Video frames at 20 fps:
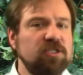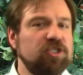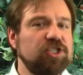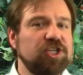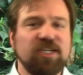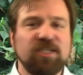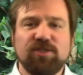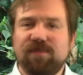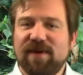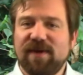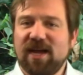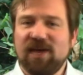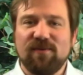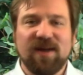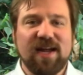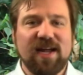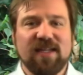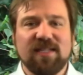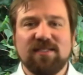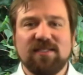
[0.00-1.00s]
change pay
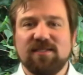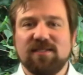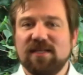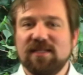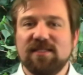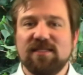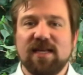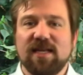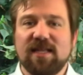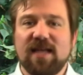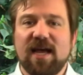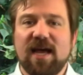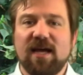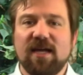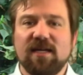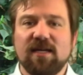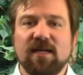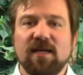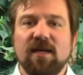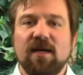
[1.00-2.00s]
rates, things like
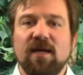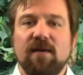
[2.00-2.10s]
that.